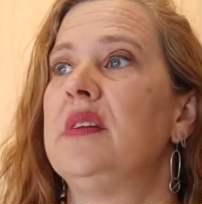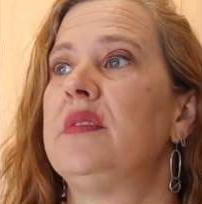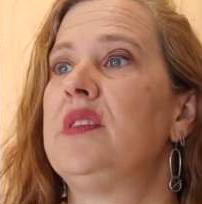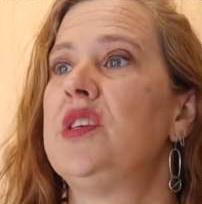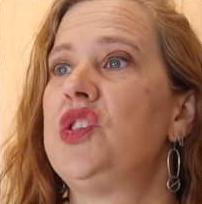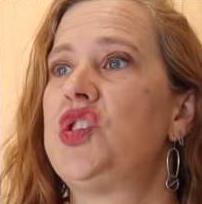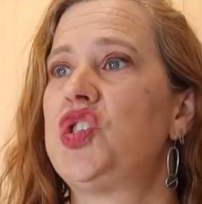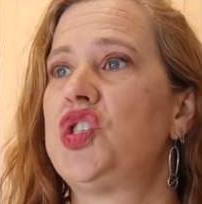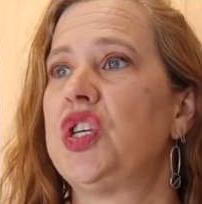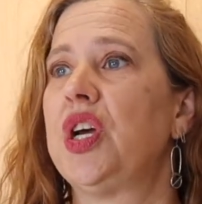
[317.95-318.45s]

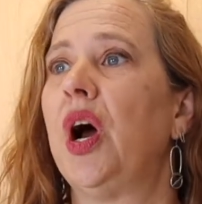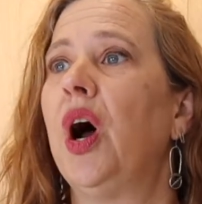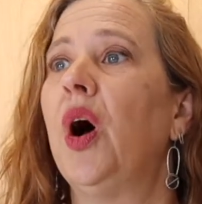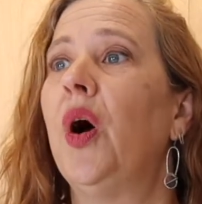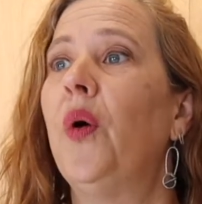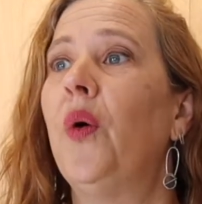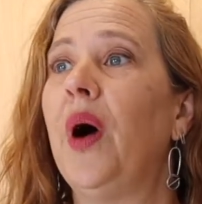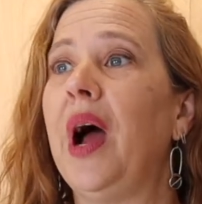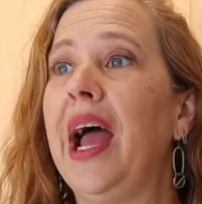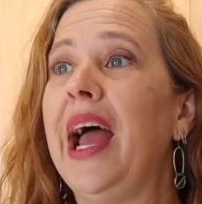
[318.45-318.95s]
this
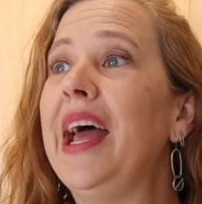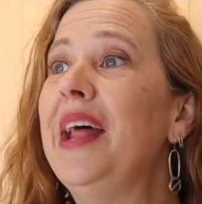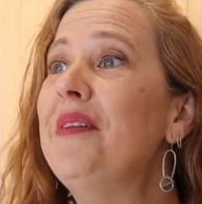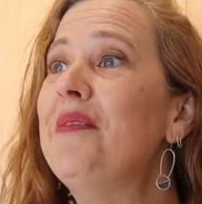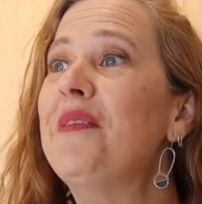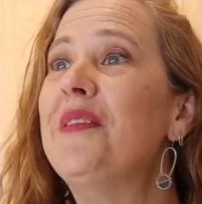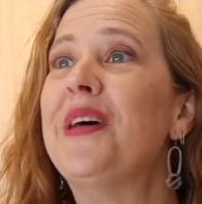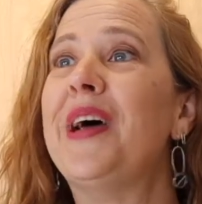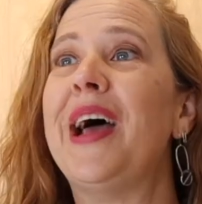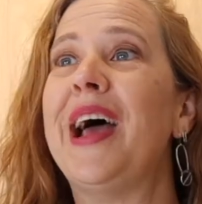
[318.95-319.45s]
show,
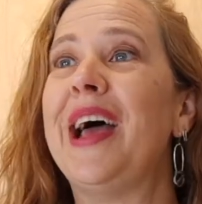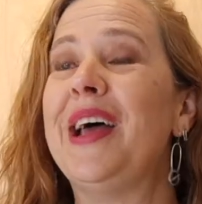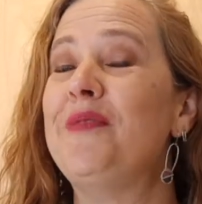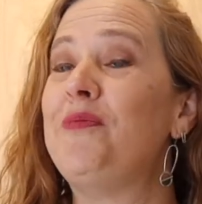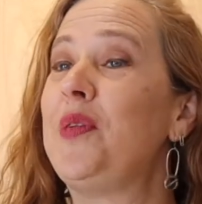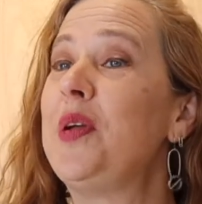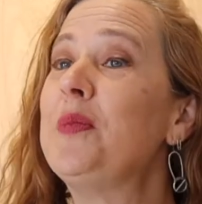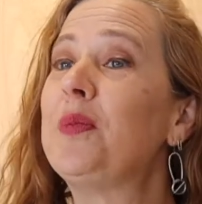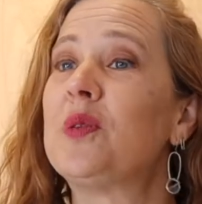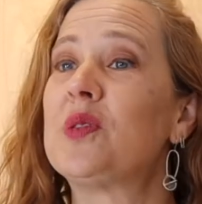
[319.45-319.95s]
and, and
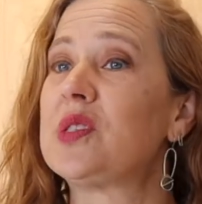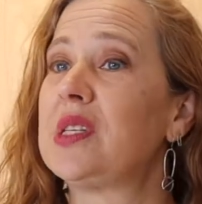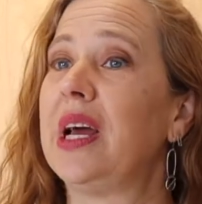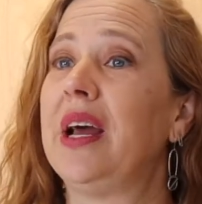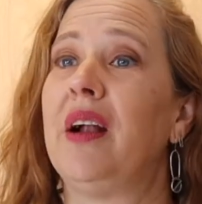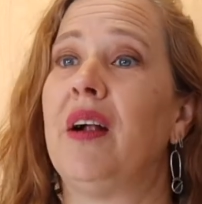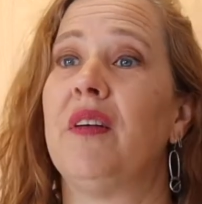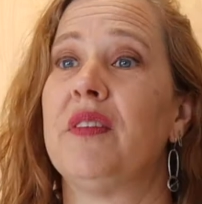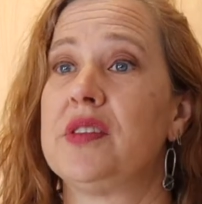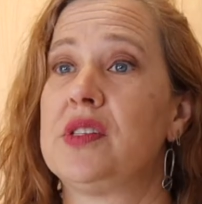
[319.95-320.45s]
people say
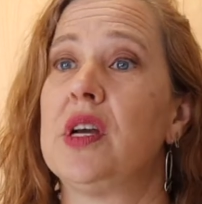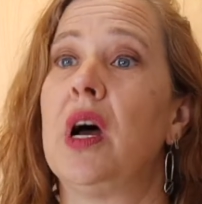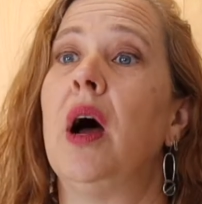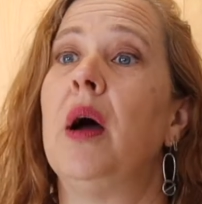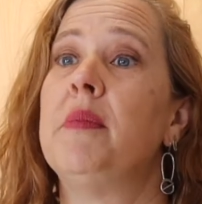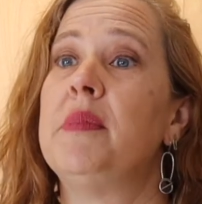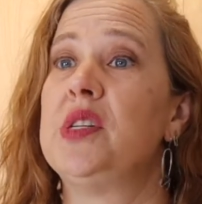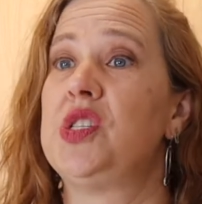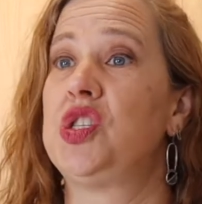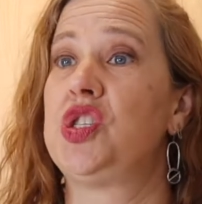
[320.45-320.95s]
it all the
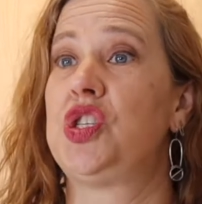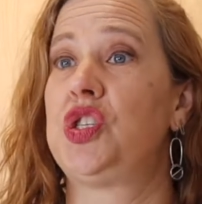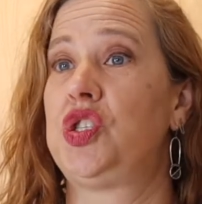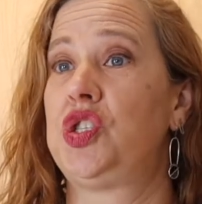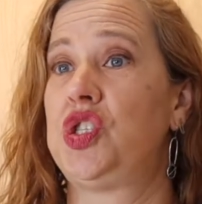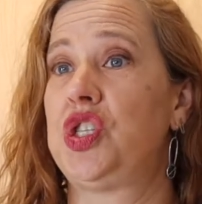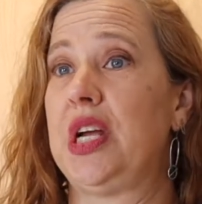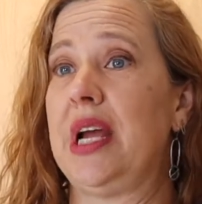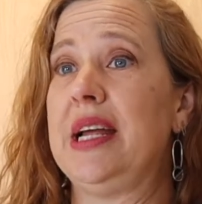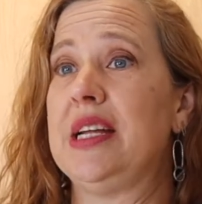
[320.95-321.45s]
time, it's
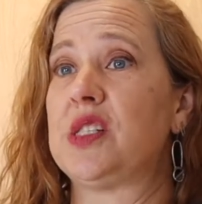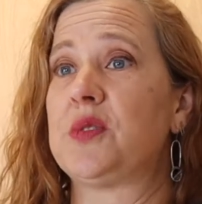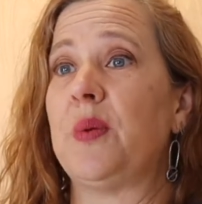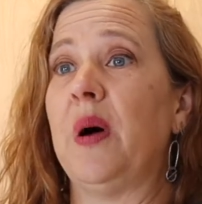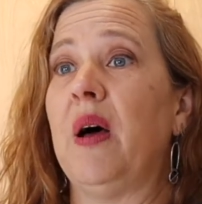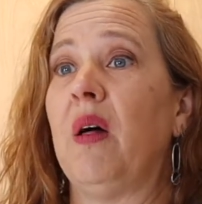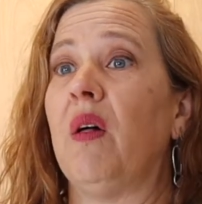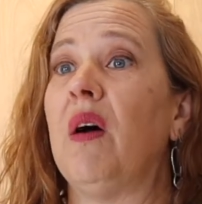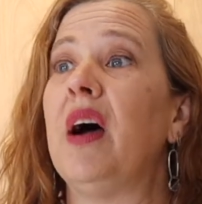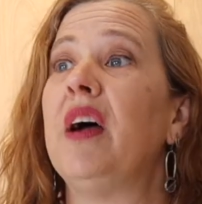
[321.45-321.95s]
changed
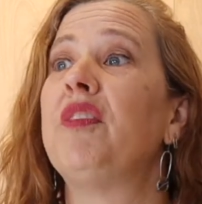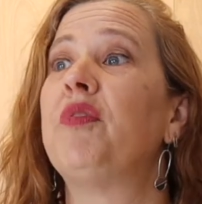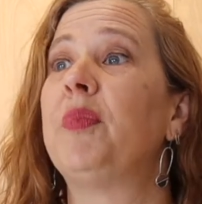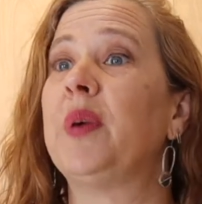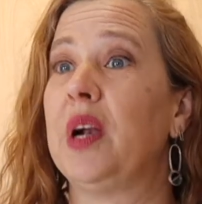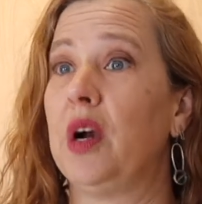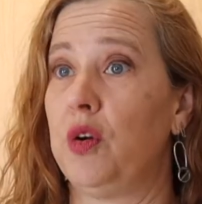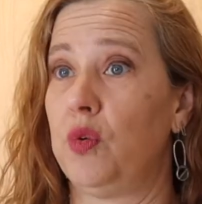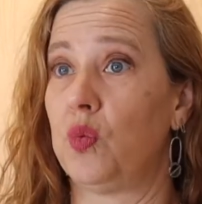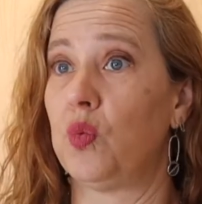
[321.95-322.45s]
my life,
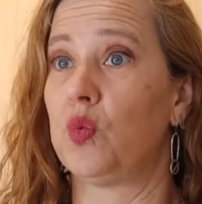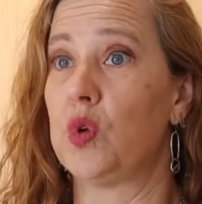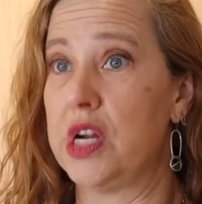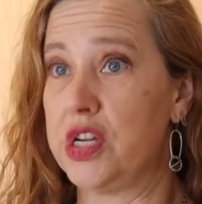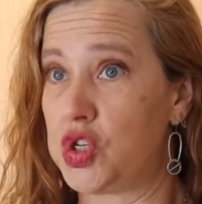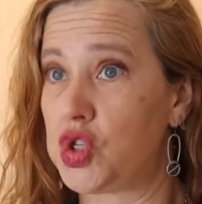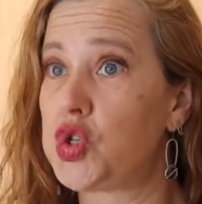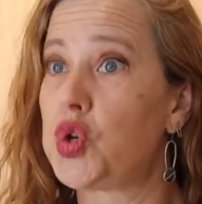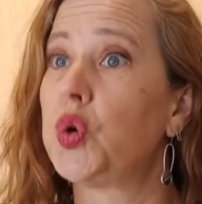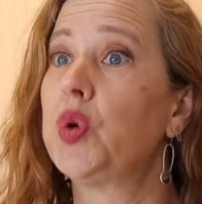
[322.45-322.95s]
but it,
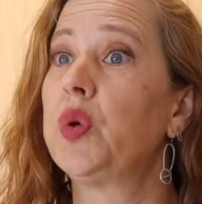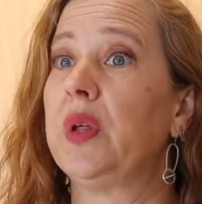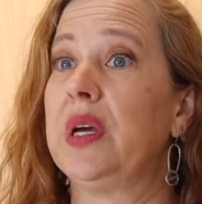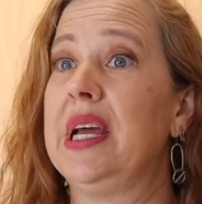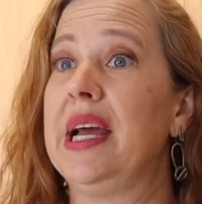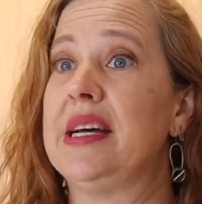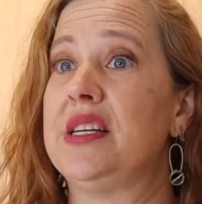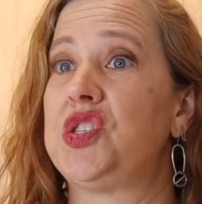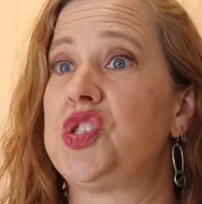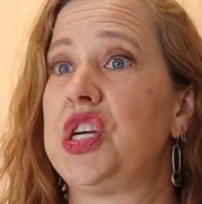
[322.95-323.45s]
it truly
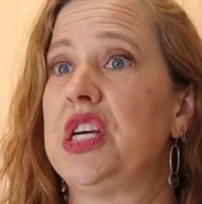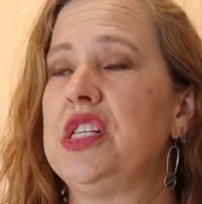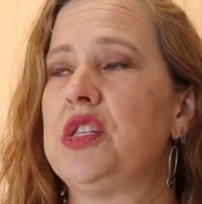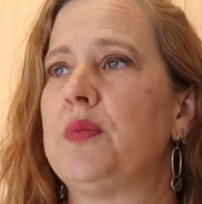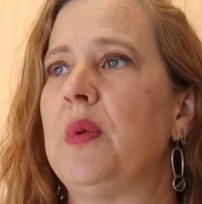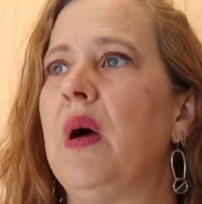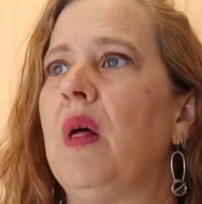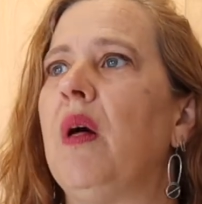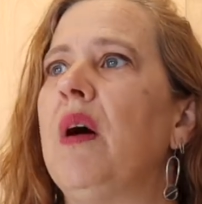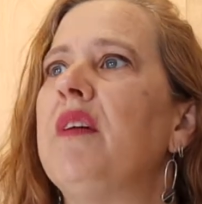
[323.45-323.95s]
has changed
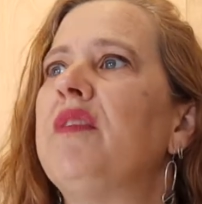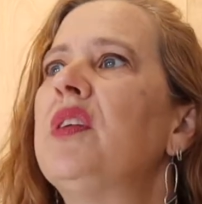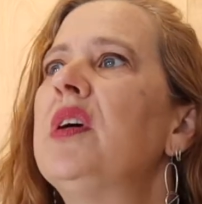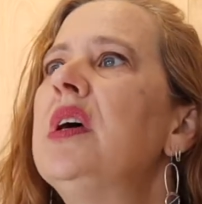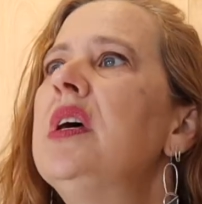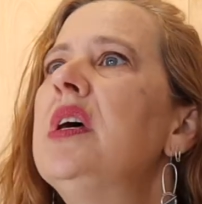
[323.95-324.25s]
my life.